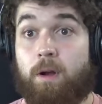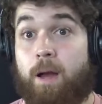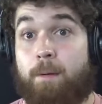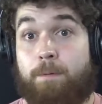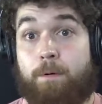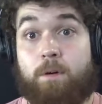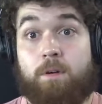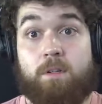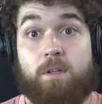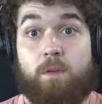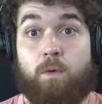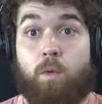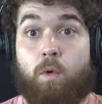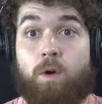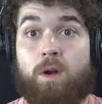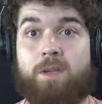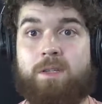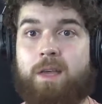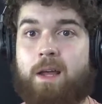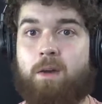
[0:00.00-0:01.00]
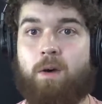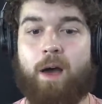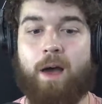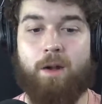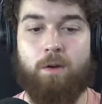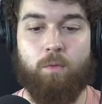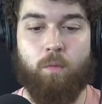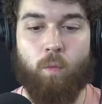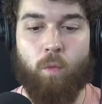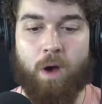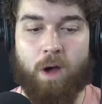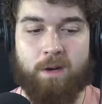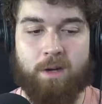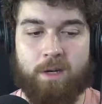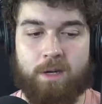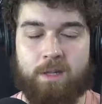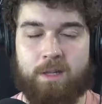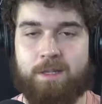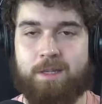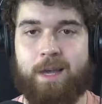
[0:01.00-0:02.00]
personally worry because I don't want
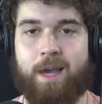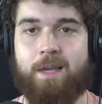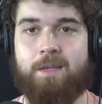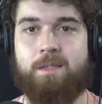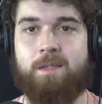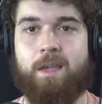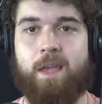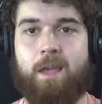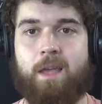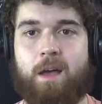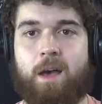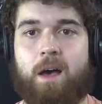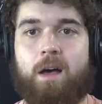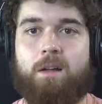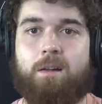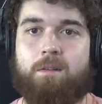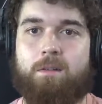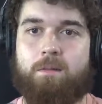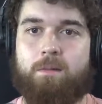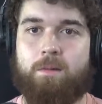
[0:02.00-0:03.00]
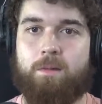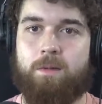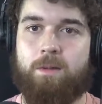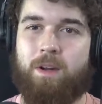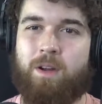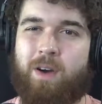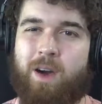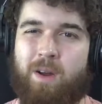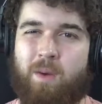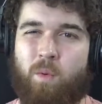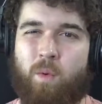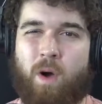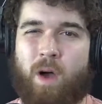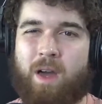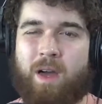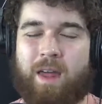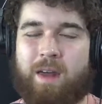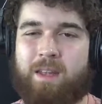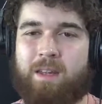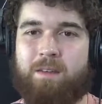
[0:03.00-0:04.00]
any of these guys to get cut. You know, I don't
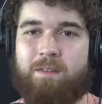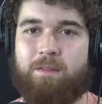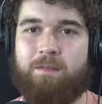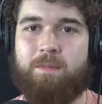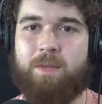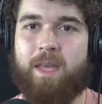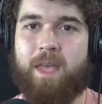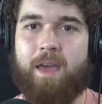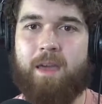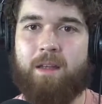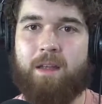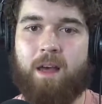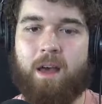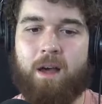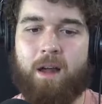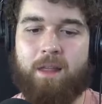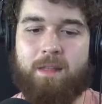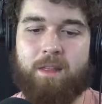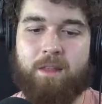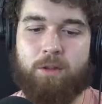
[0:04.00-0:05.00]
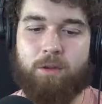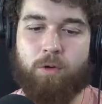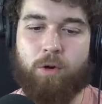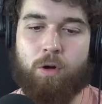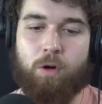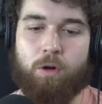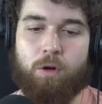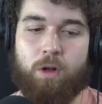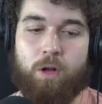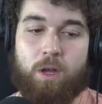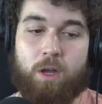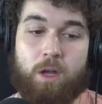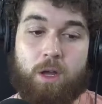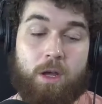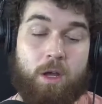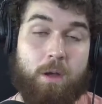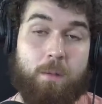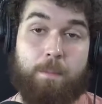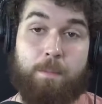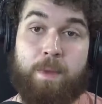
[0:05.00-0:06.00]
want any of them to get cut. I think they're all
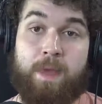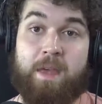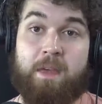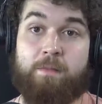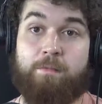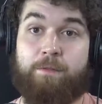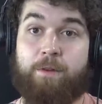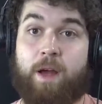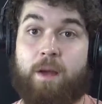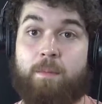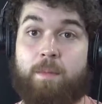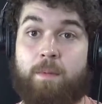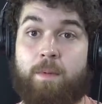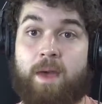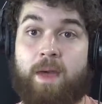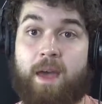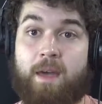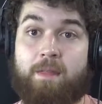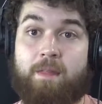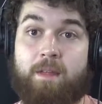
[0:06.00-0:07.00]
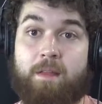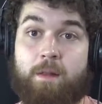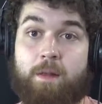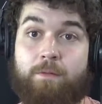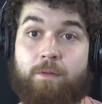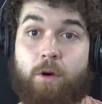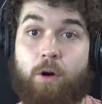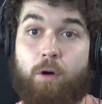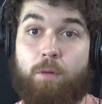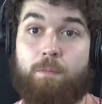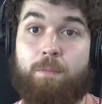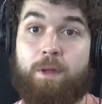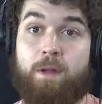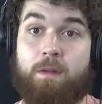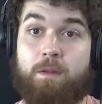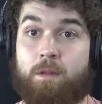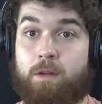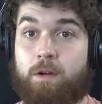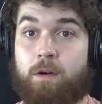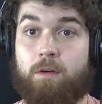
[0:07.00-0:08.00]
big for MMA. I think they've all
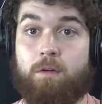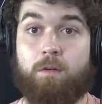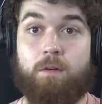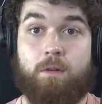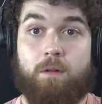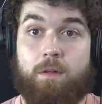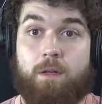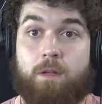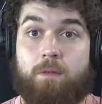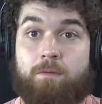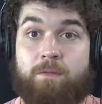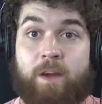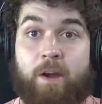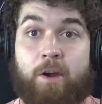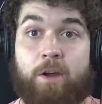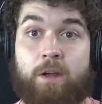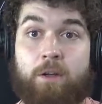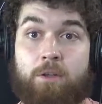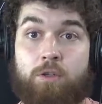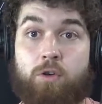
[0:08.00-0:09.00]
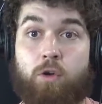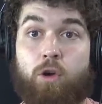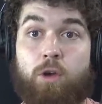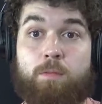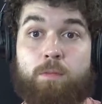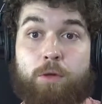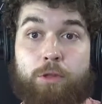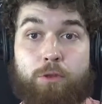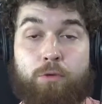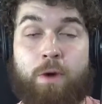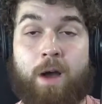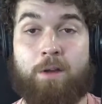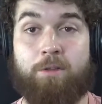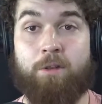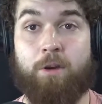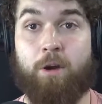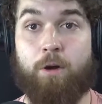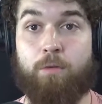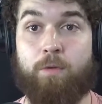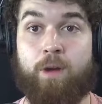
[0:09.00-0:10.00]
been, you know, very enjoyable throughout
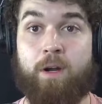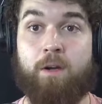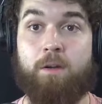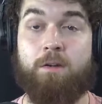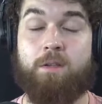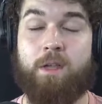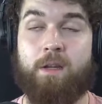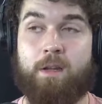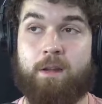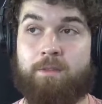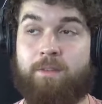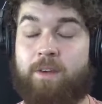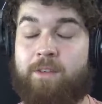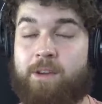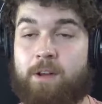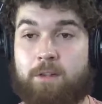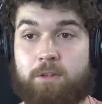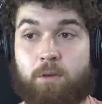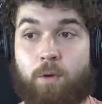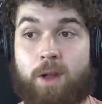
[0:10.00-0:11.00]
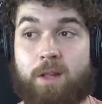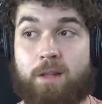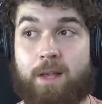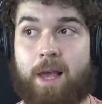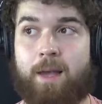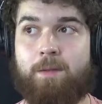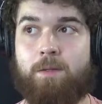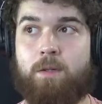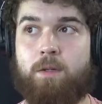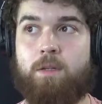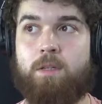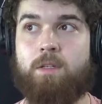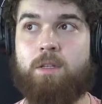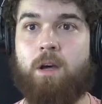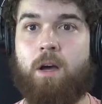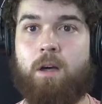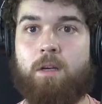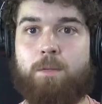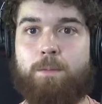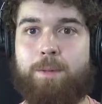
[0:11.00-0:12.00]
their careers and giving us great time, so it
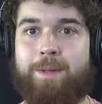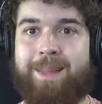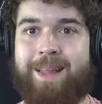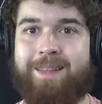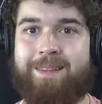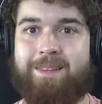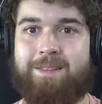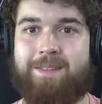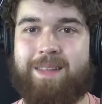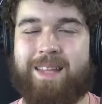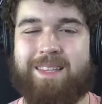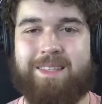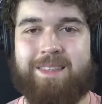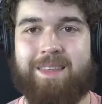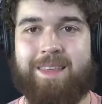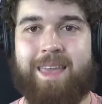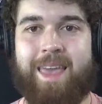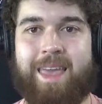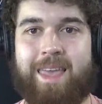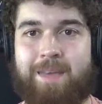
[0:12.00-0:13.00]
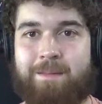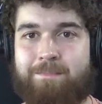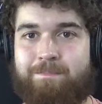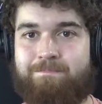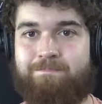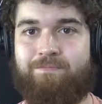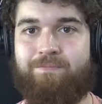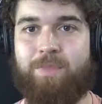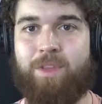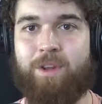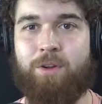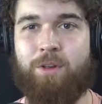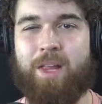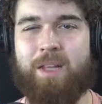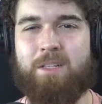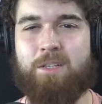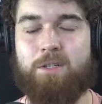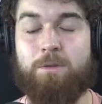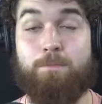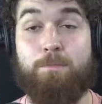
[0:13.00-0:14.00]
sucks. But that's the game. You know,
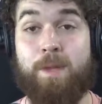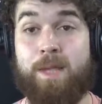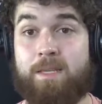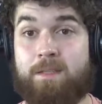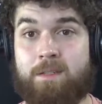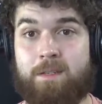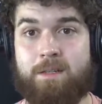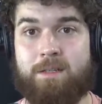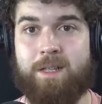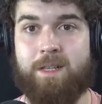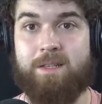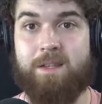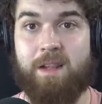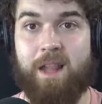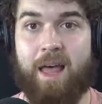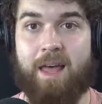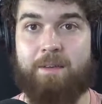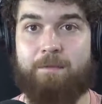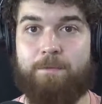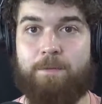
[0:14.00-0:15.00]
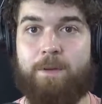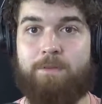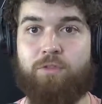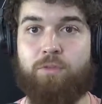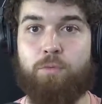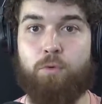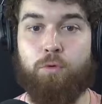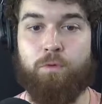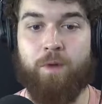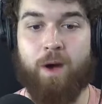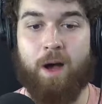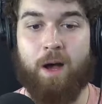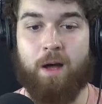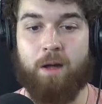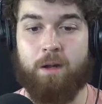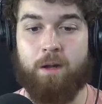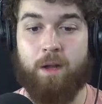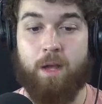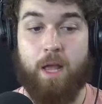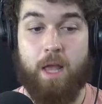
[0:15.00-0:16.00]
that's just business. That's life. You have to move on,